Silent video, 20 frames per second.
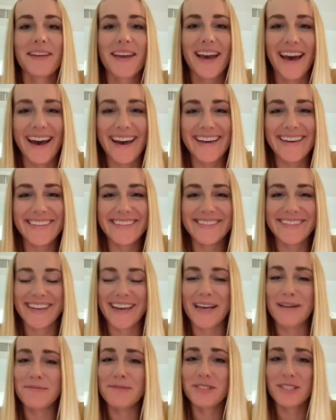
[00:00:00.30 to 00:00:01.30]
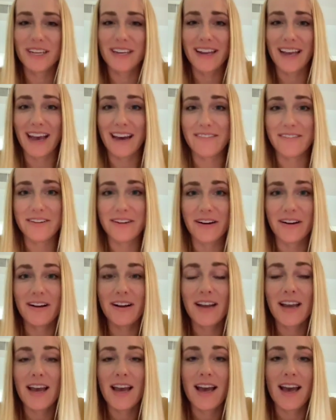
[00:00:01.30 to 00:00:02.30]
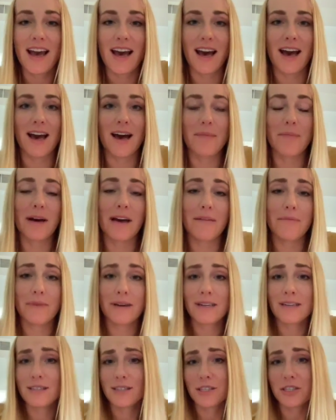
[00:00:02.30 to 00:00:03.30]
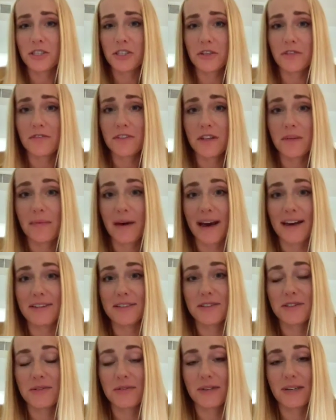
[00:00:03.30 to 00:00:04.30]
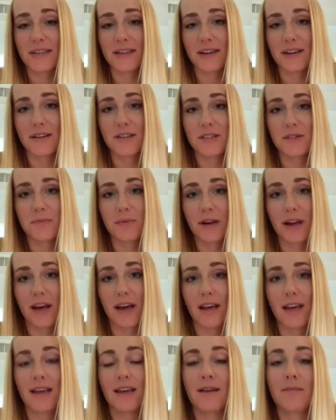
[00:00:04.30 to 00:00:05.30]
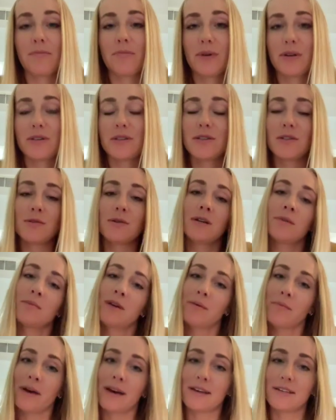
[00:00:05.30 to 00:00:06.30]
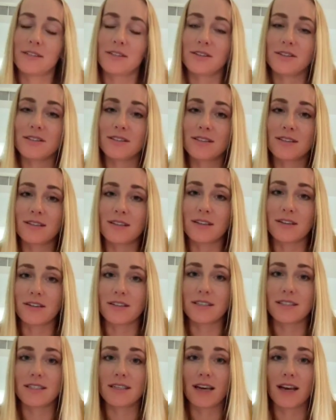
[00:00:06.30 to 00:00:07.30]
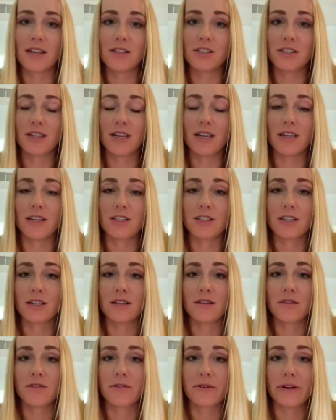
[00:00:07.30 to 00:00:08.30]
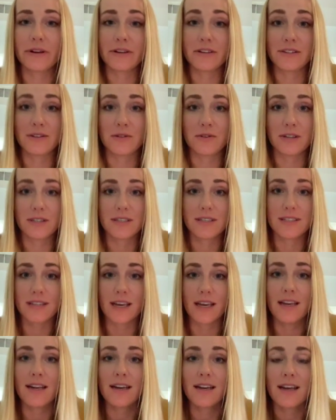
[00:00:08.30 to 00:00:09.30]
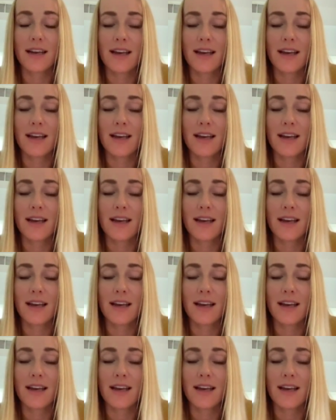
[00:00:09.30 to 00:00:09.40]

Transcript: Hi, I'm Jade Havenar. I've been a teacher for the past 3 years, but I am pursuing my master's in literacy education through Arizona State.